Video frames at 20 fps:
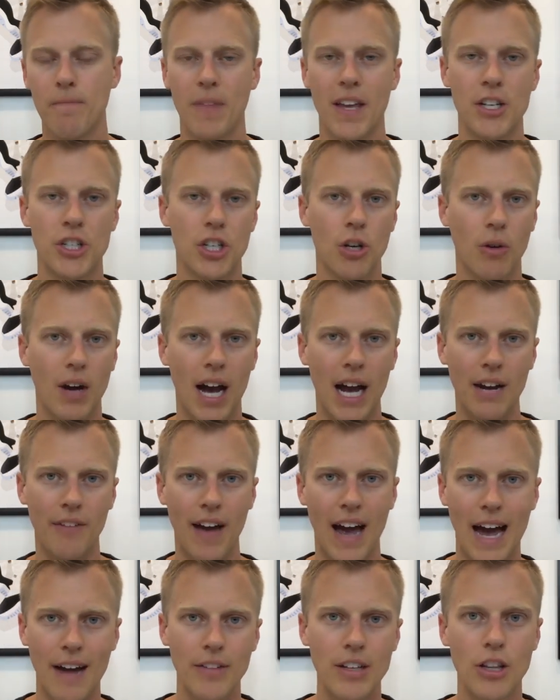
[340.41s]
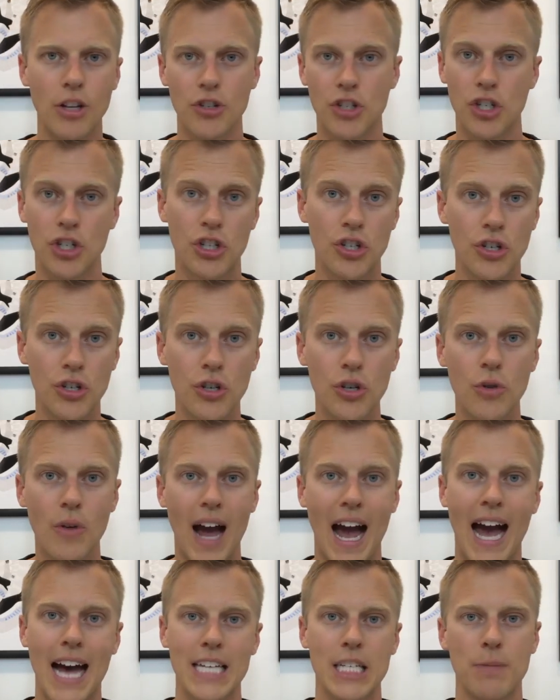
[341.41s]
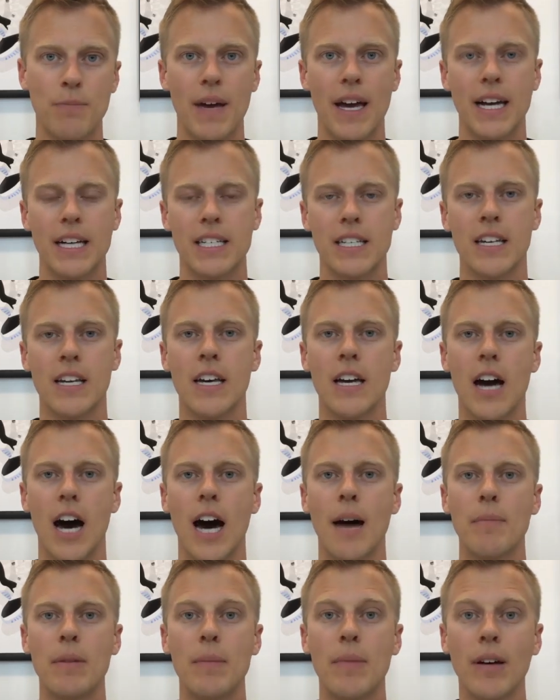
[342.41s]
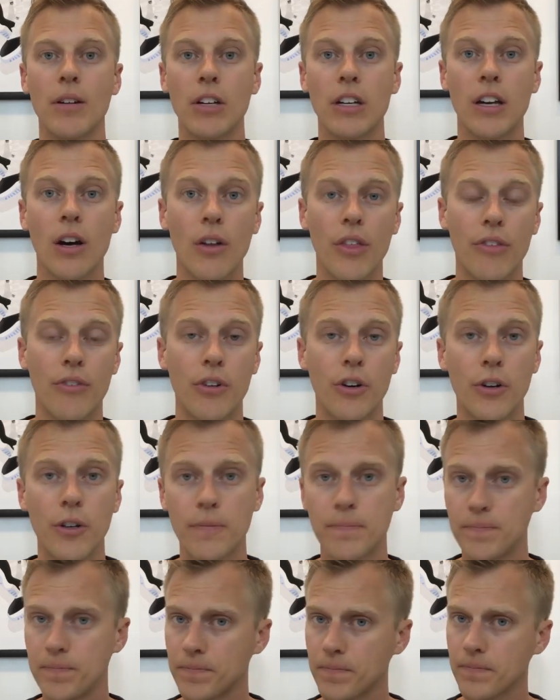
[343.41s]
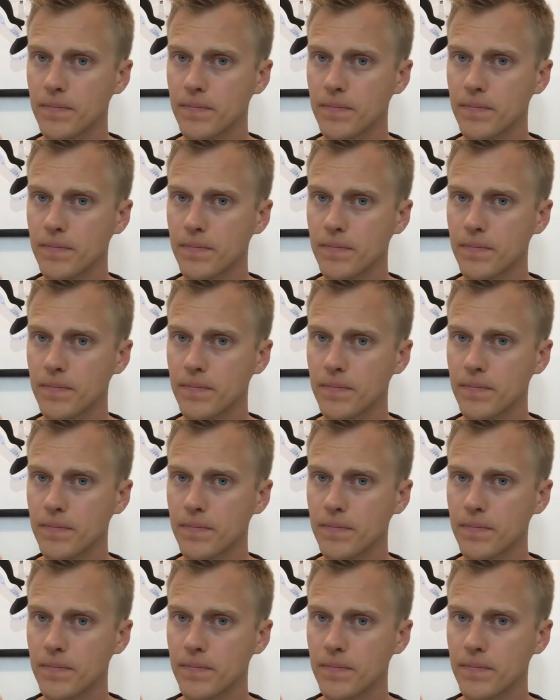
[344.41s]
And so kind of having those two aspects to be able to go through